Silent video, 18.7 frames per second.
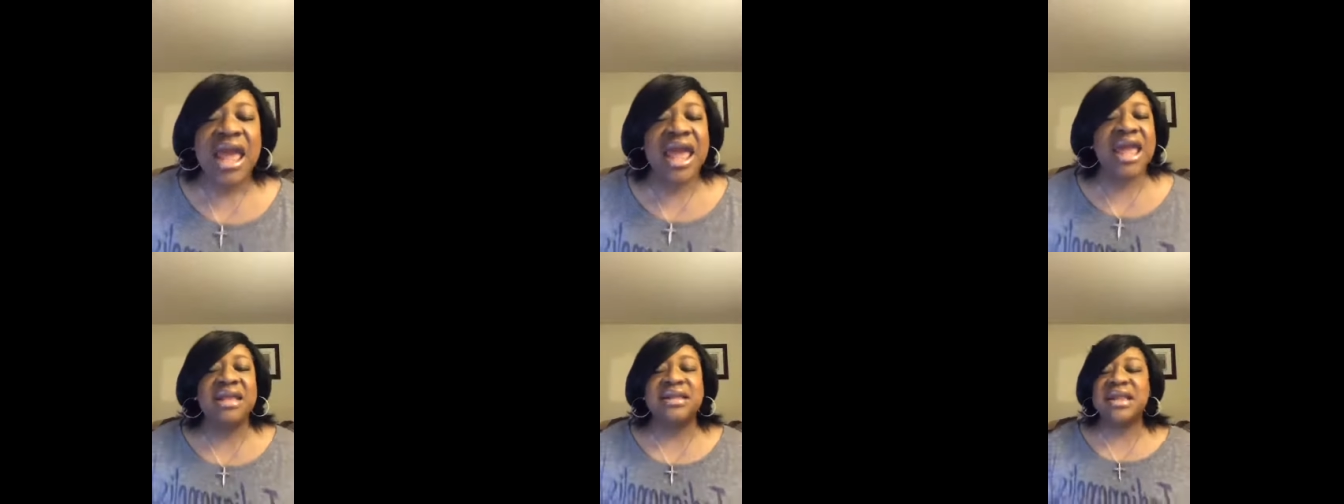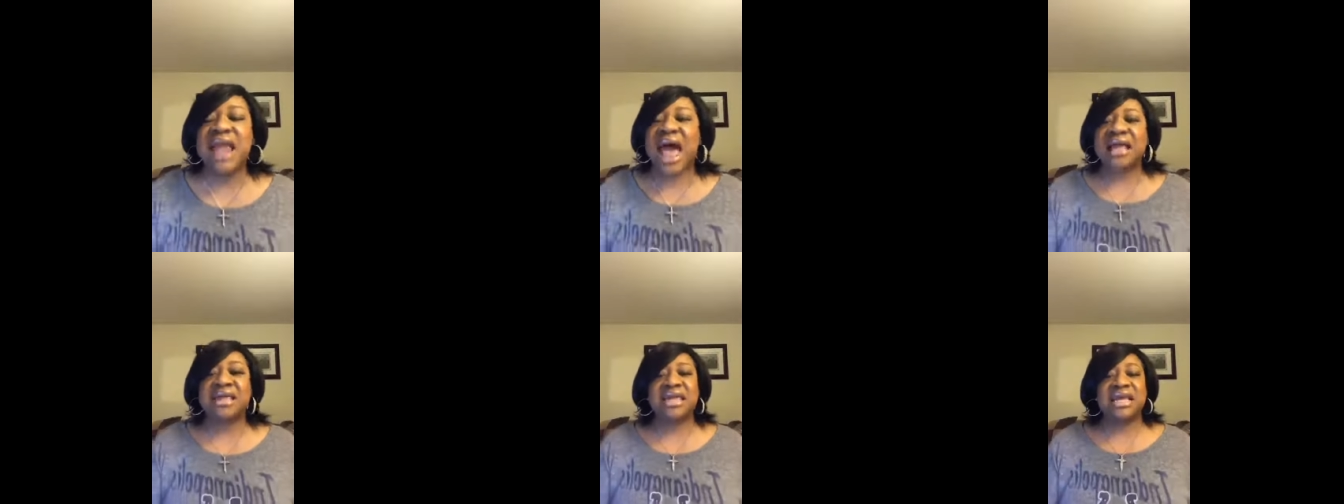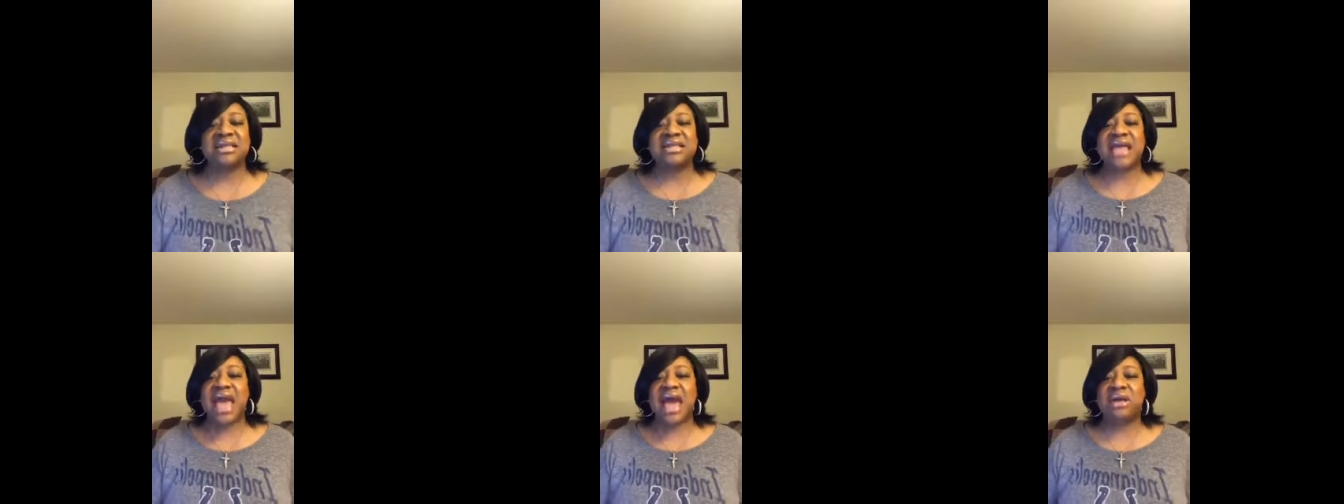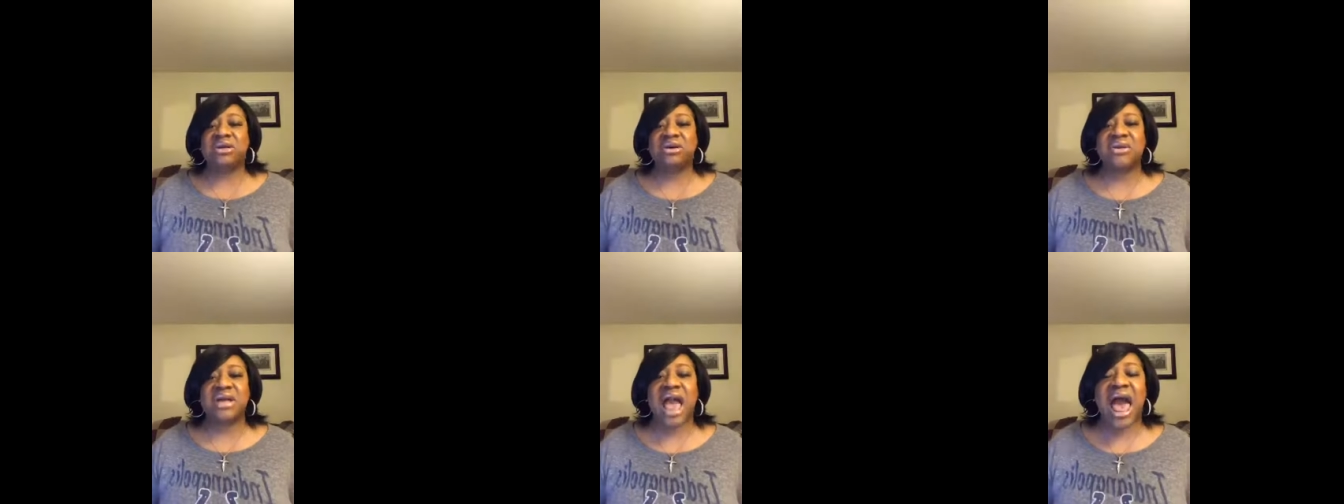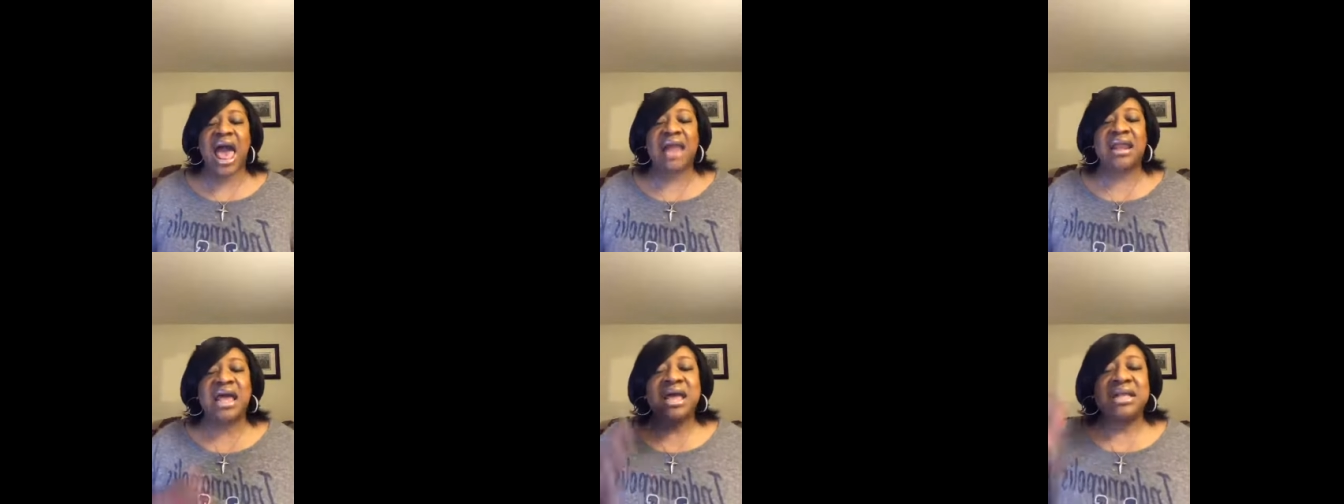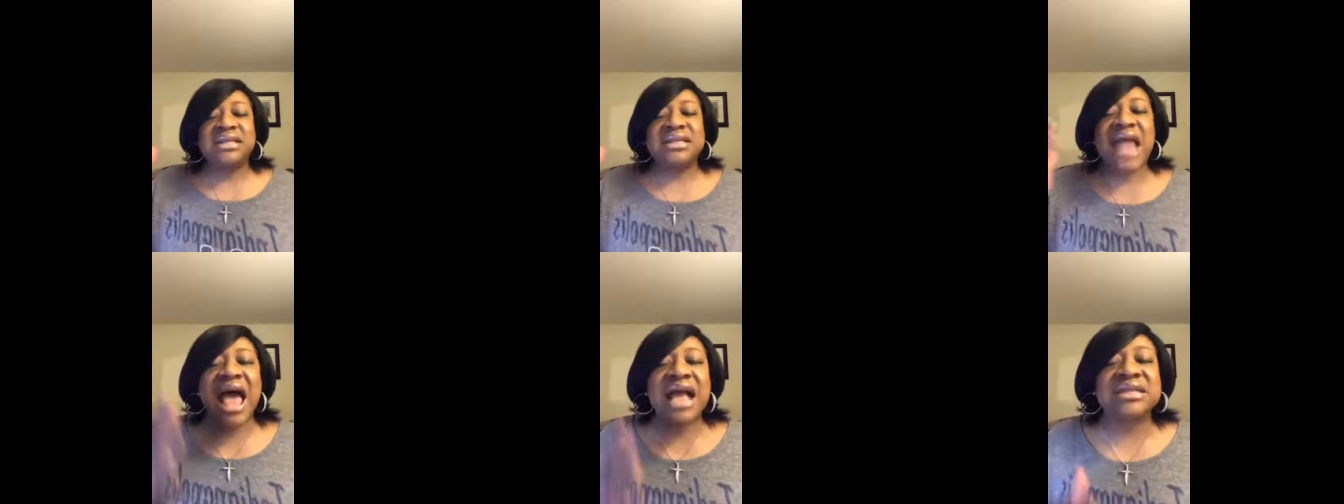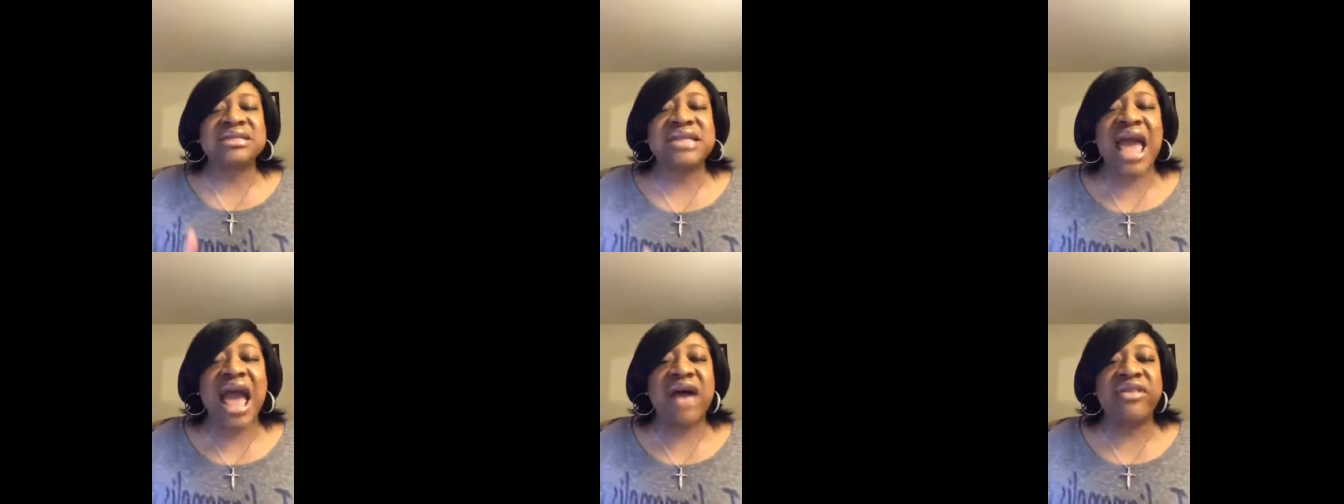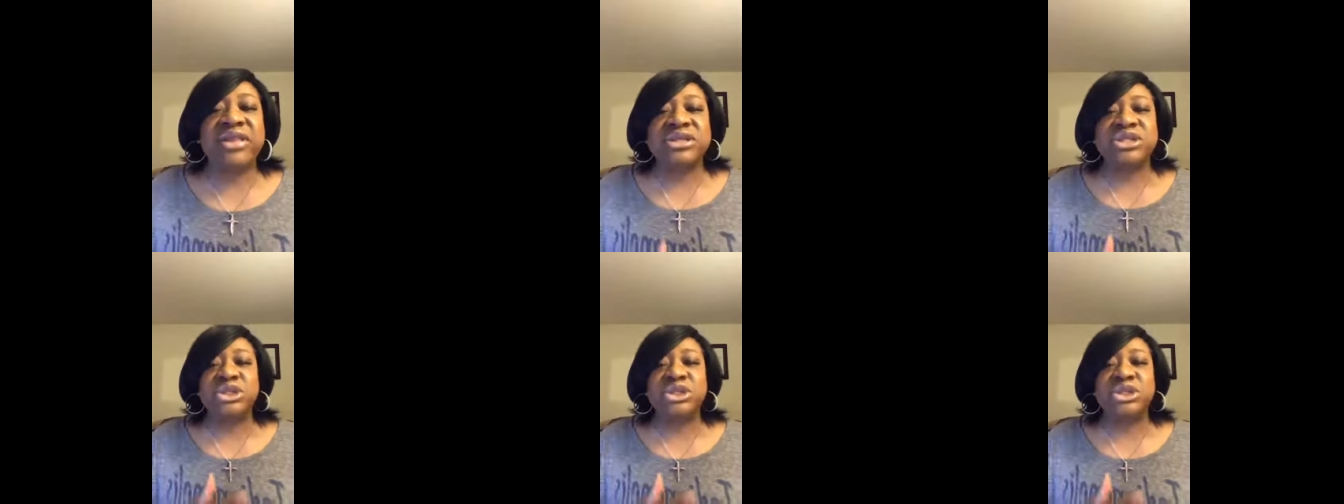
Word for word: and knock it down, oh God. Knock down the